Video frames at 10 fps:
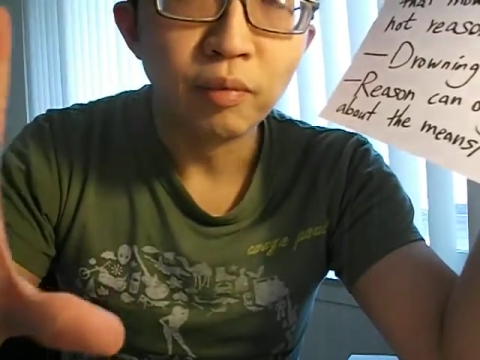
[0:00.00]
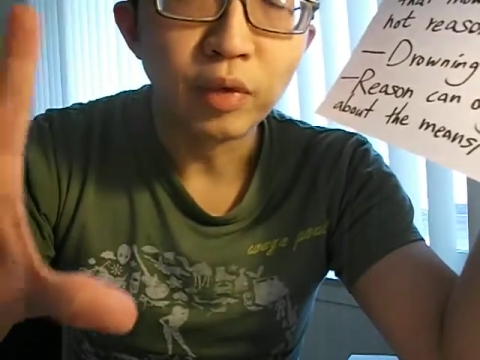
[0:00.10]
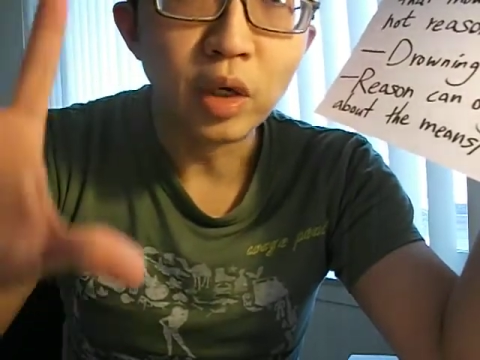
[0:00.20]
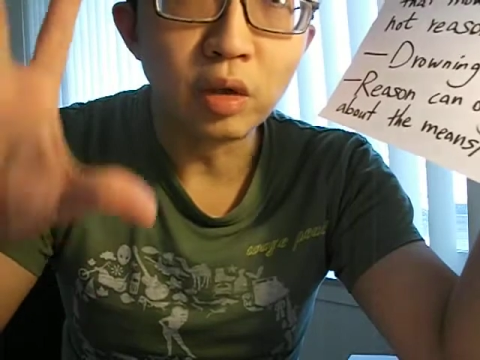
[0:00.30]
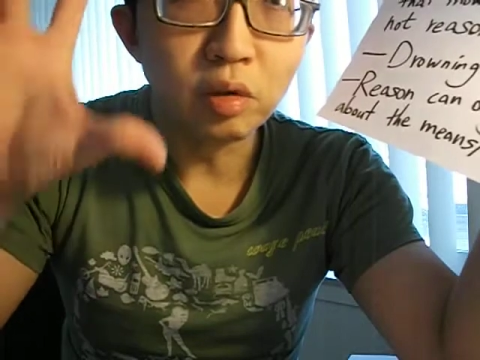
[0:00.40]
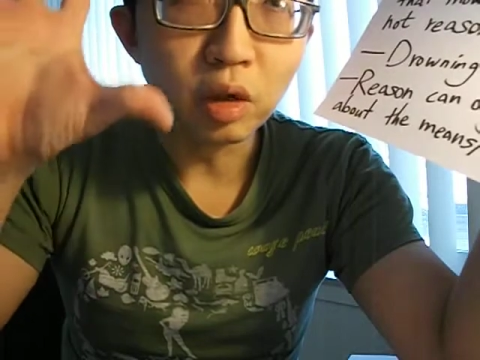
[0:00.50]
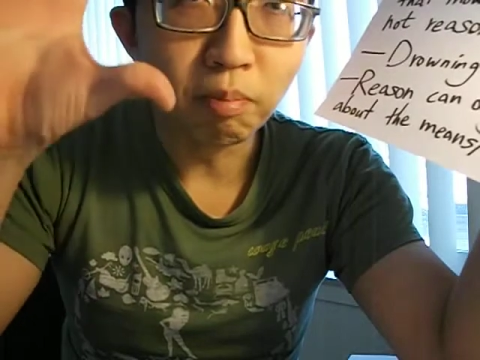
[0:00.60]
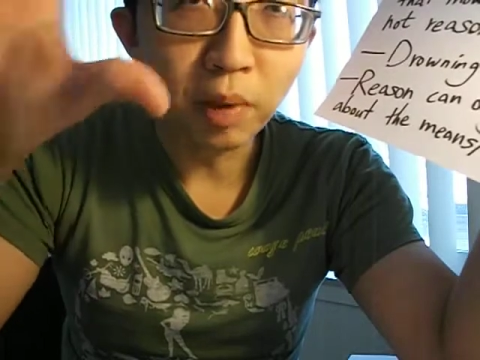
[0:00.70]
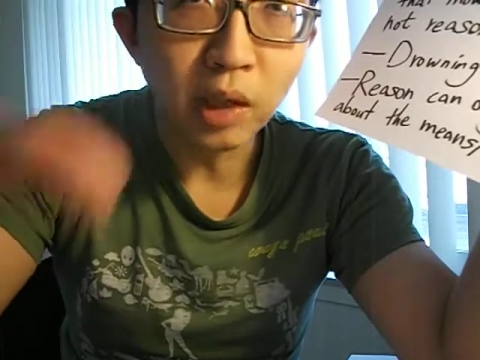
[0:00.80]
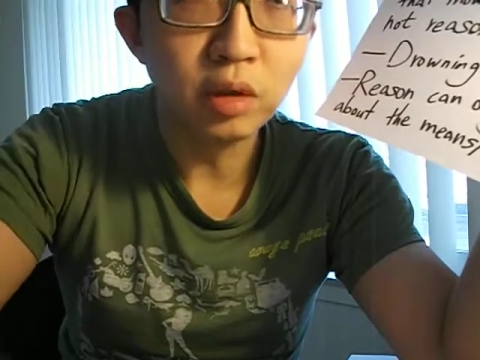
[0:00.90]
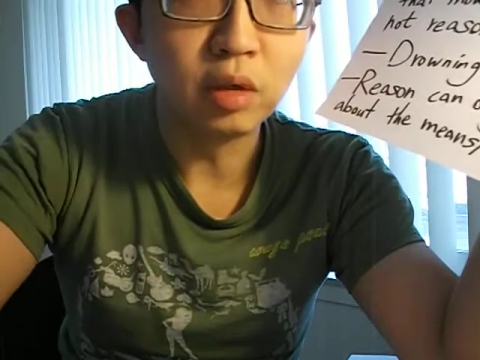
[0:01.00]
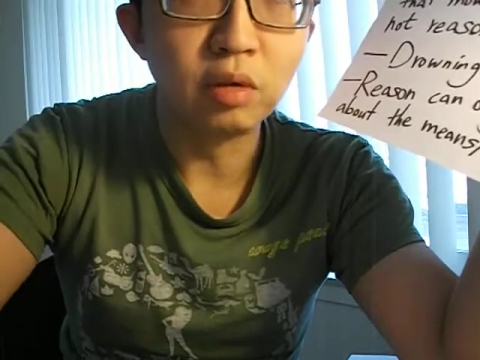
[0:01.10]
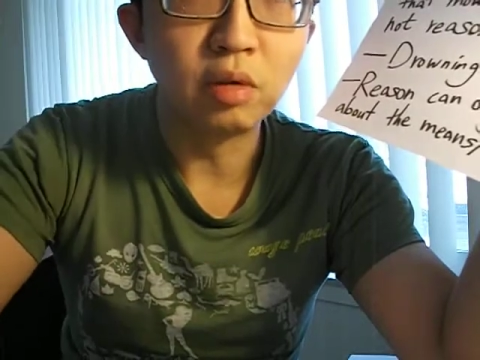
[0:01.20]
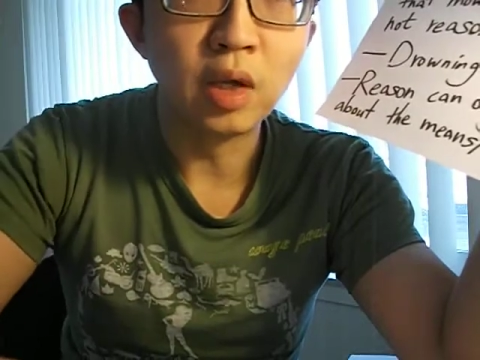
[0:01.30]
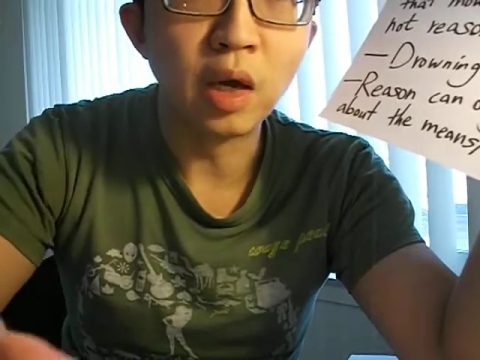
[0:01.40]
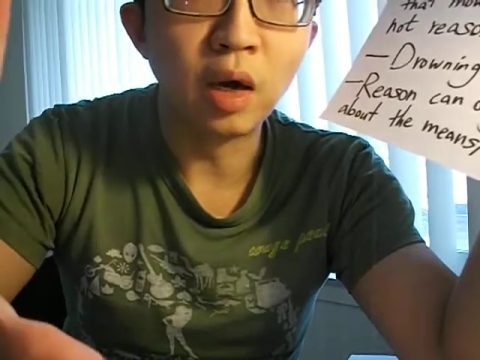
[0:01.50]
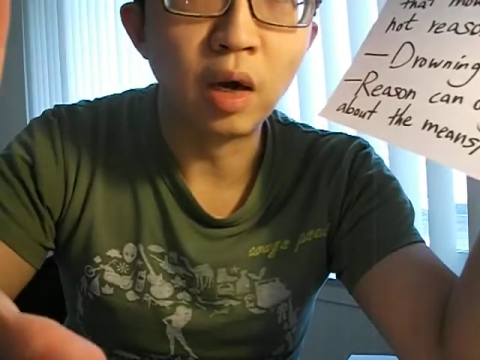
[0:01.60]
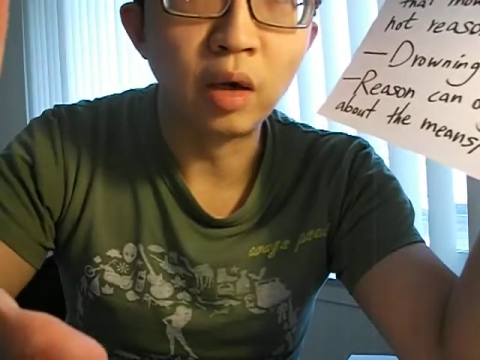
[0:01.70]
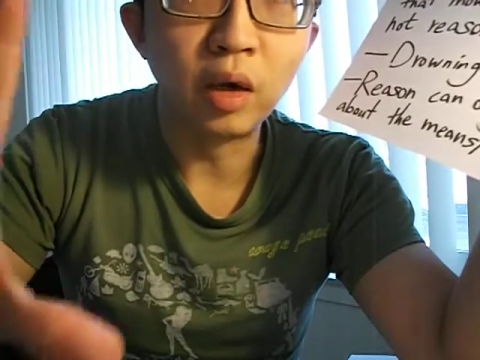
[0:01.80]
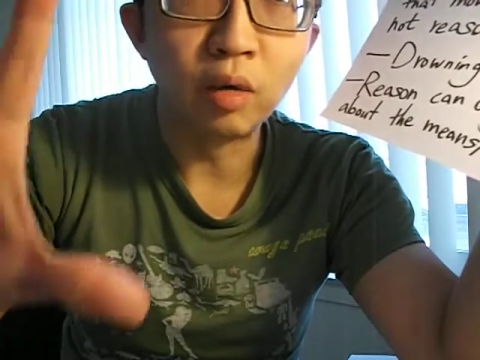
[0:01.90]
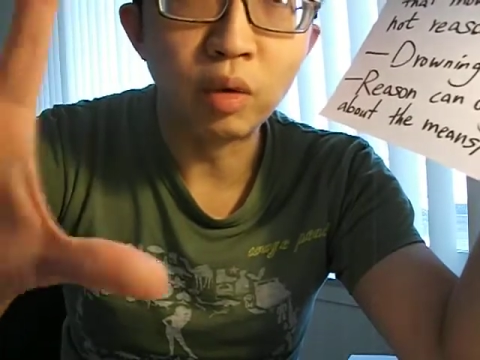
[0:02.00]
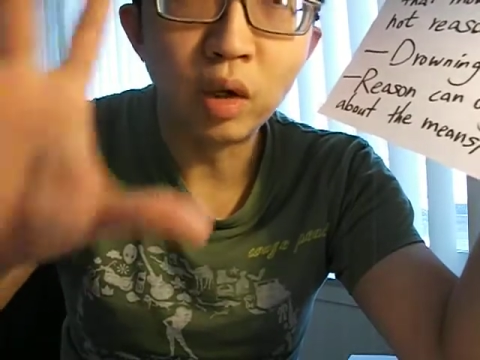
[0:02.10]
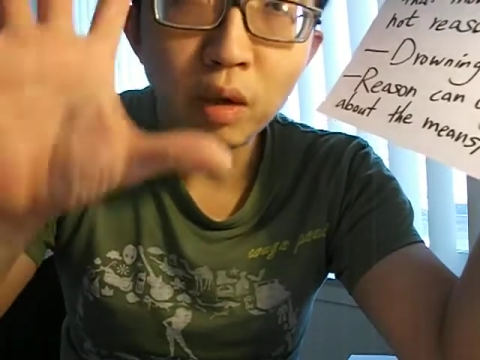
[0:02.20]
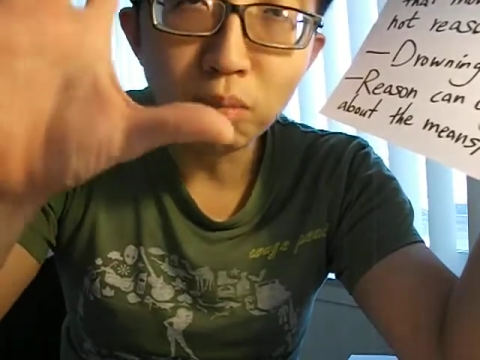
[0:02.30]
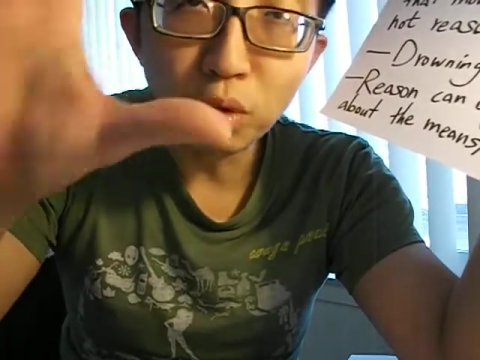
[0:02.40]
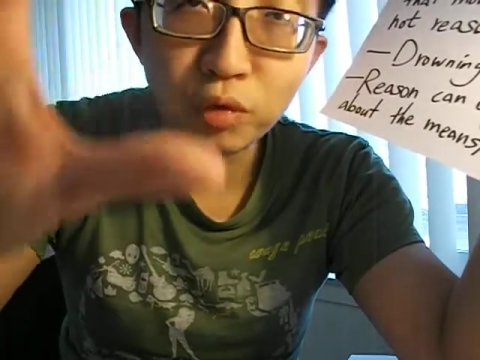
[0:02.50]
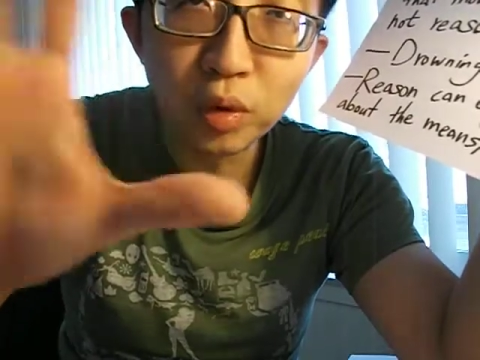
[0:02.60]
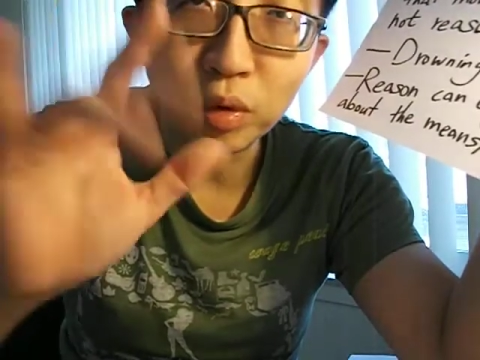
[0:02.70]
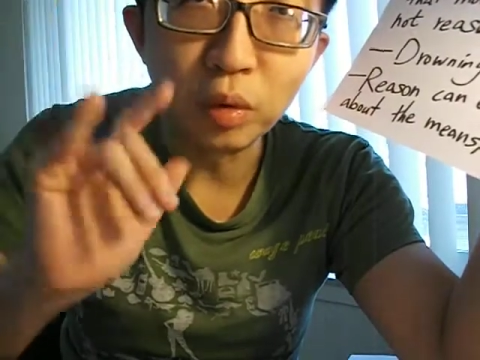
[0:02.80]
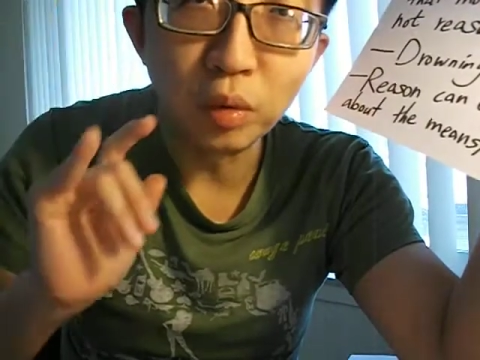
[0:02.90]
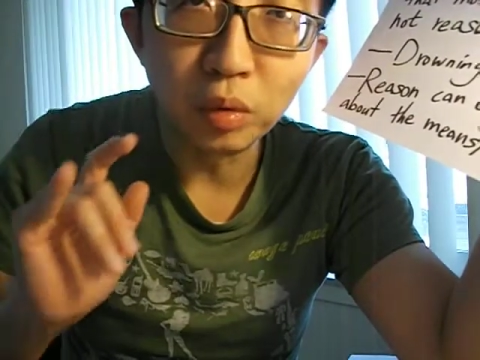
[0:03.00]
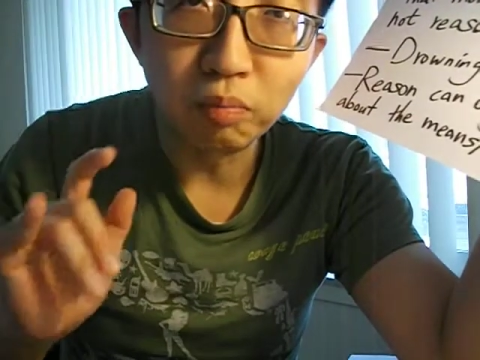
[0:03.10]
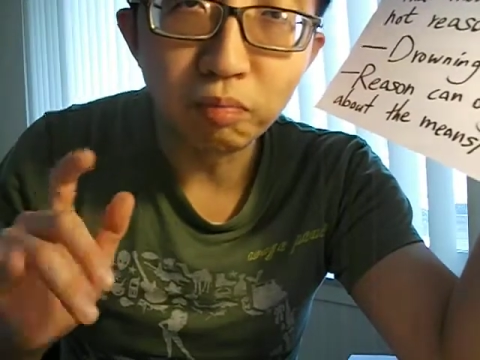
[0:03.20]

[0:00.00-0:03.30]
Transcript: it is the passions that really move you to do